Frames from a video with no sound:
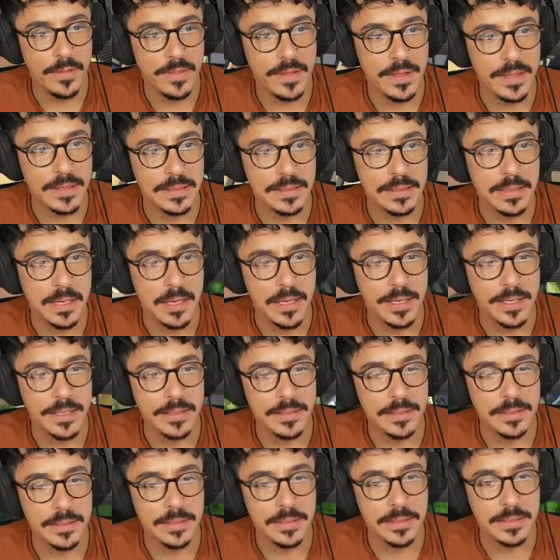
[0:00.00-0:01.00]
of these
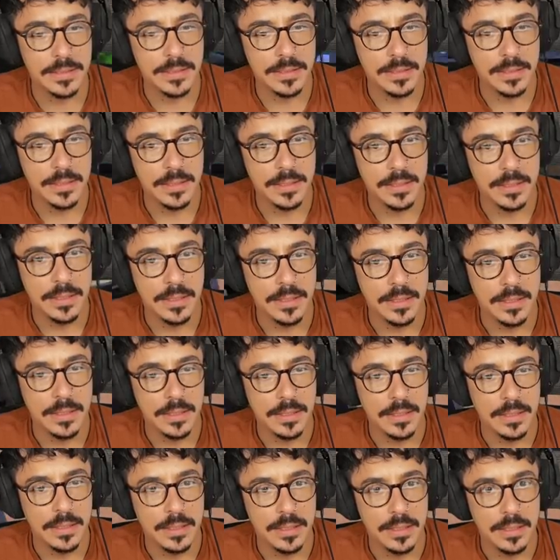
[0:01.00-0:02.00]
lights.
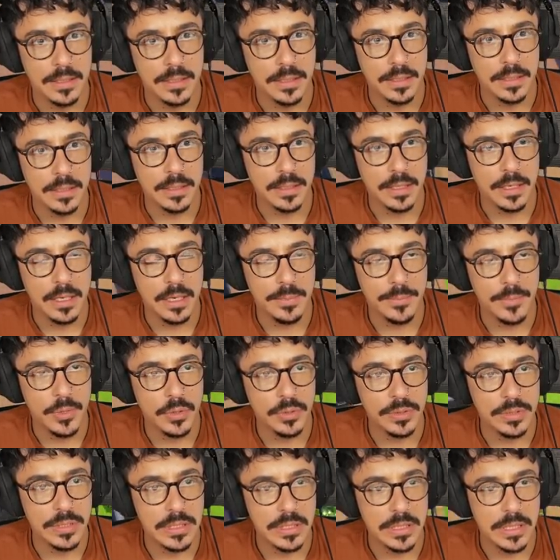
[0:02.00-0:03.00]
Come
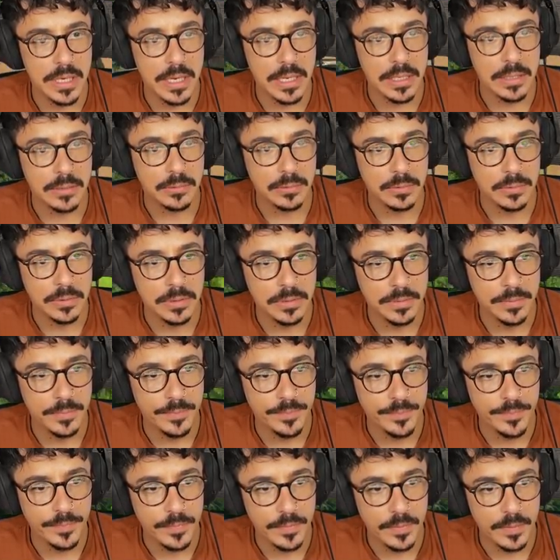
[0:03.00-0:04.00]
on down.
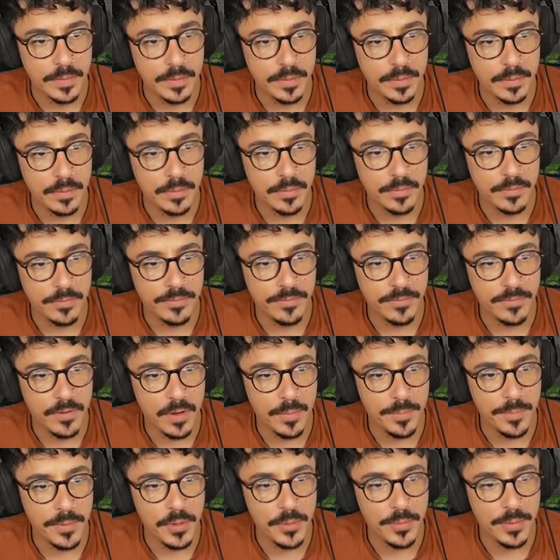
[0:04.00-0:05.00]

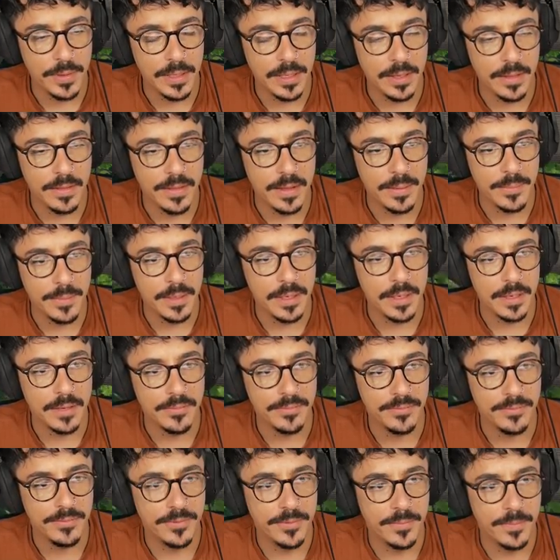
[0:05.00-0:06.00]
Flop you in like that, my
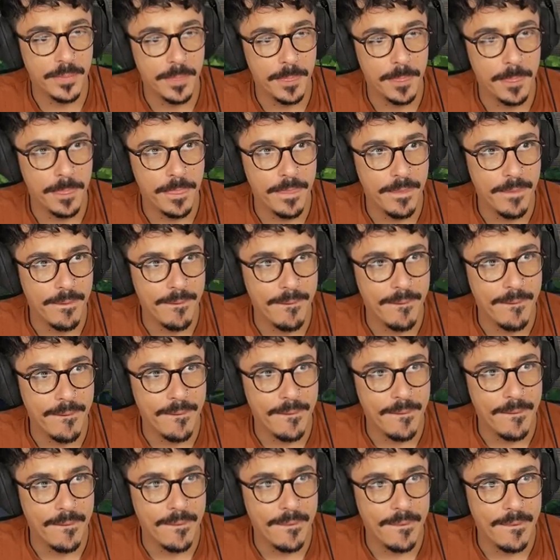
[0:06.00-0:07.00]
love.
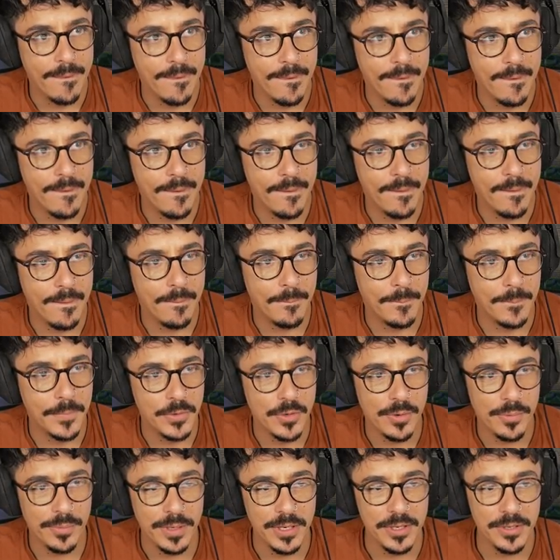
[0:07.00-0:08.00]
Um,
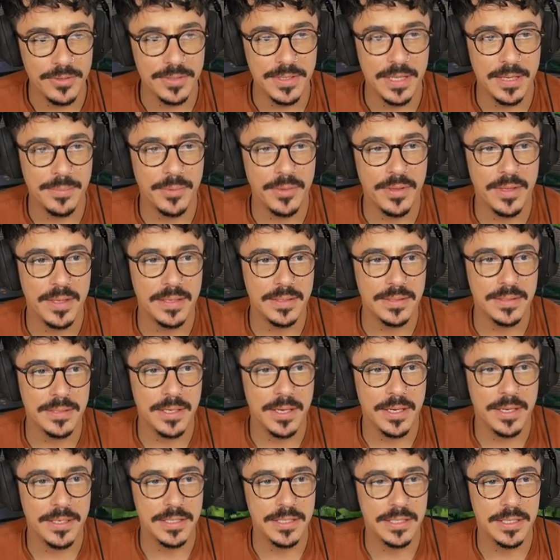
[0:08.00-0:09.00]
do I want to use them on the
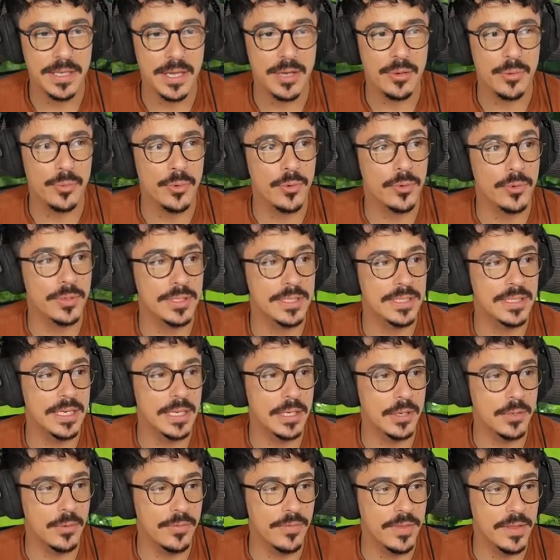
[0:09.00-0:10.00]
inside? No, we'll
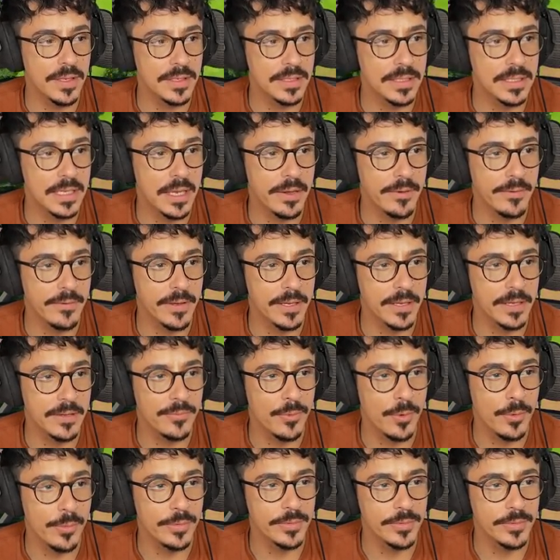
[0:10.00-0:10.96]
stick with the interior of what